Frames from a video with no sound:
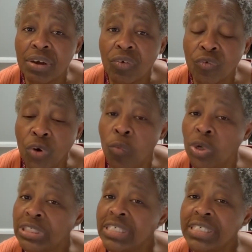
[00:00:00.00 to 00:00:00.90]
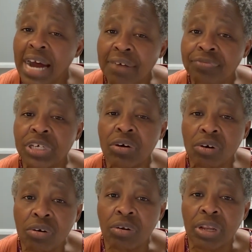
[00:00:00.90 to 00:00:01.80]
for what is, after
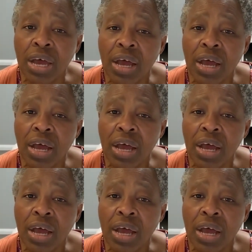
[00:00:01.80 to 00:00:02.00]
all,